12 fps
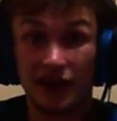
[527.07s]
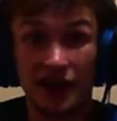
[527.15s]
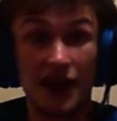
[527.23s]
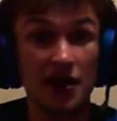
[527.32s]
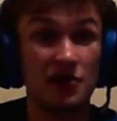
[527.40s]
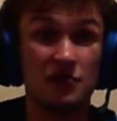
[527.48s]

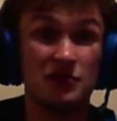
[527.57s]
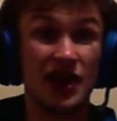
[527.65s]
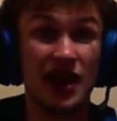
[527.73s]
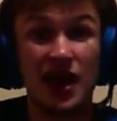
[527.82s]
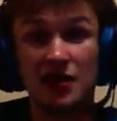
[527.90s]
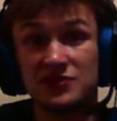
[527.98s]
I would be
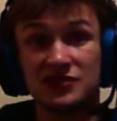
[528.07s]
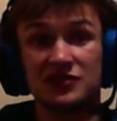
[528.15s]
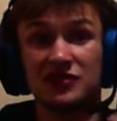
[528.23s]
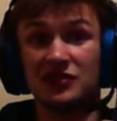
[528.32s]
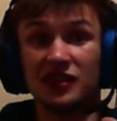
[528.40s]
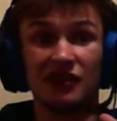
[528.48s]

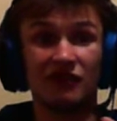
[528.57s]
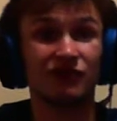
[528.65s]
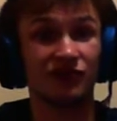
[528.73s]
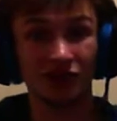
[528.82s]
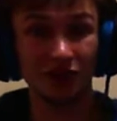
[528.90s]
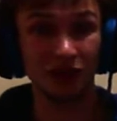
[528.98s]
absolutely
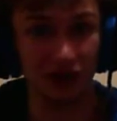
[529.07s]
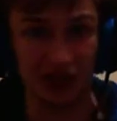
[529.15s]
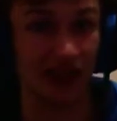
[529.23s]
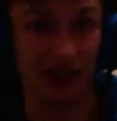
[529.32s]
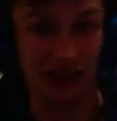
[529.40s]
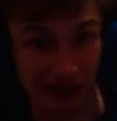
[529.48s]

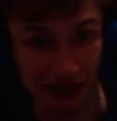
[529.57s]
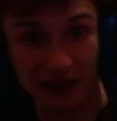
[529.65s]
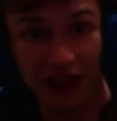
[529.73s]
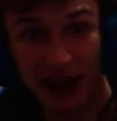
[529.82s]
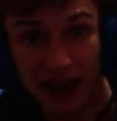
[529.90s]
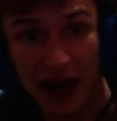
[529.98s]
infuriated if
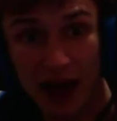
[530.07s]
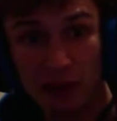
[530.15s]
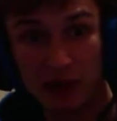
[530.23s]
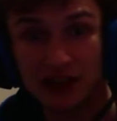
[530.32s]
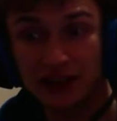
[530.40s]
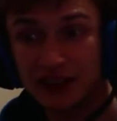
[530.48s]
that
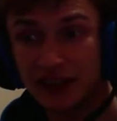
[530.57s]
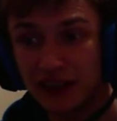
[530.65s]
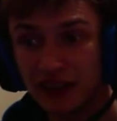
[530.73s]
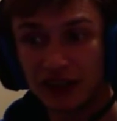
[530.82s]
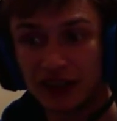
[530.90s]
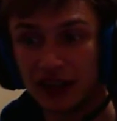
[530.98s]
happened.
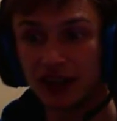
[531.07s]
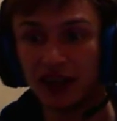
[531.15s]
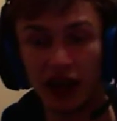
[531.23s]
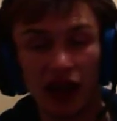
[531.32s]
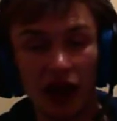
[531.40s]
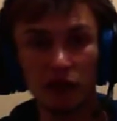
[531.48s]

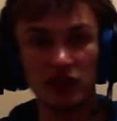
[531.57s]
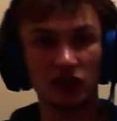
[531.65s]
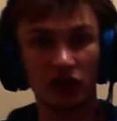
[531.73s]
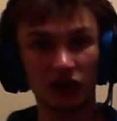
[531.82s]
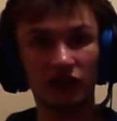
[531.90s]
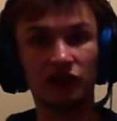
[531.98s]
I'd be
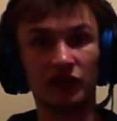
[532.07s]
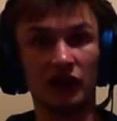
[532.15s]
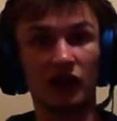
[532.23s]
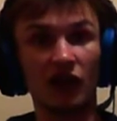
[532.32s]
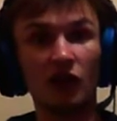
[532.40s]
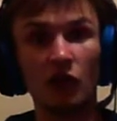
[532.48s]
trying to
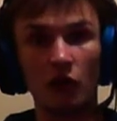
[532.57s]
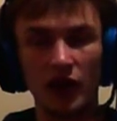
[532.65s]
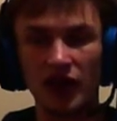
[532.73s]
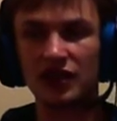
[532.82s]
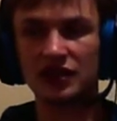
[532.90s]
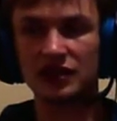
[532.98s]
figure out a
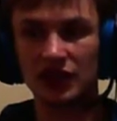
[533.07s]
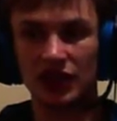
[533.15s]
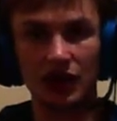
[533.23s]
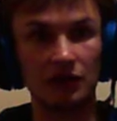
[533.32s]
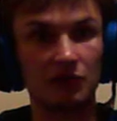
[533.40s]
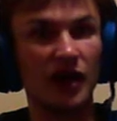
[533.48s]
way to
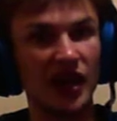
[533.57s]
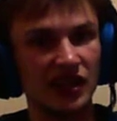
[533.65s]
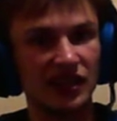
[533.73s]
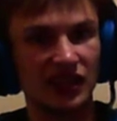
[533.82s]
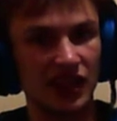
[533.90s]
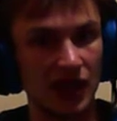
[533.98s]
get my
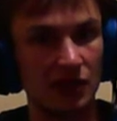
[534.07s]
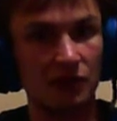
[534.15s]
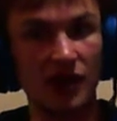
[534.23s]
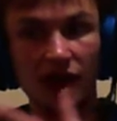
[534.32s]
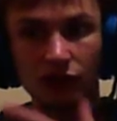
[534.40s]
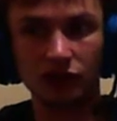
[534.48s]
game
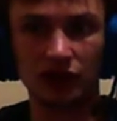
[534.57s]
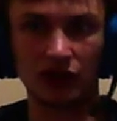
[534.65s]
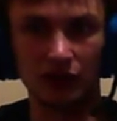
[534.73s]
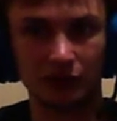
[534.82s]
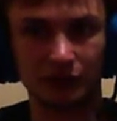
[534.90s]
out there.